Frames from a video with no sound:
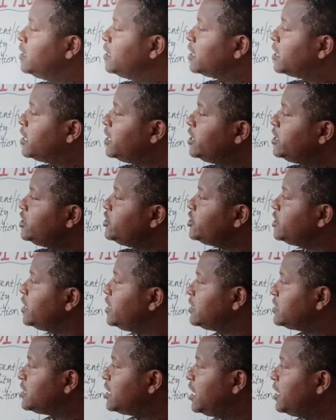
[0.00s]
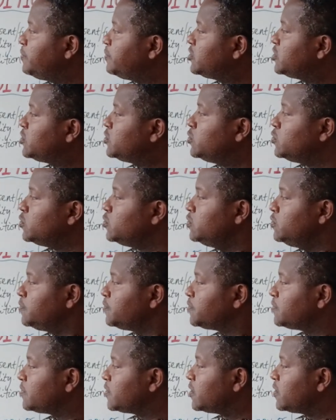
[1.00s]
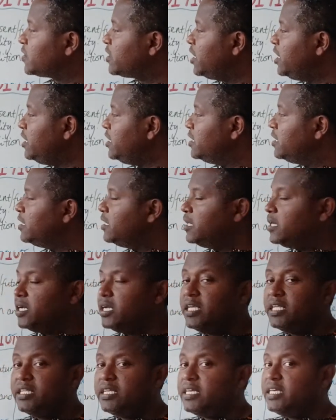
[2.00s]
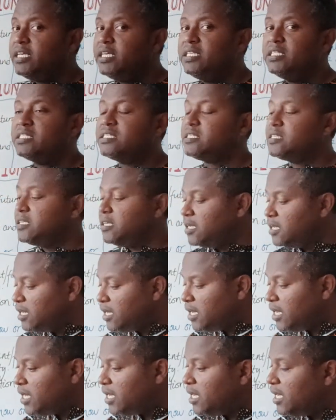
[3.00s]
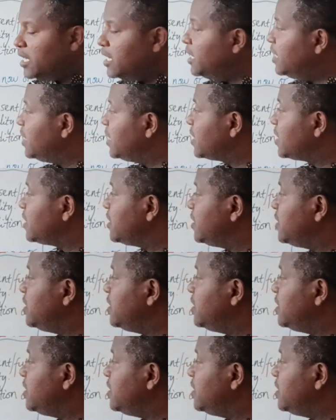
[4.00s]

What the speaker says: Conditional type 2, it is a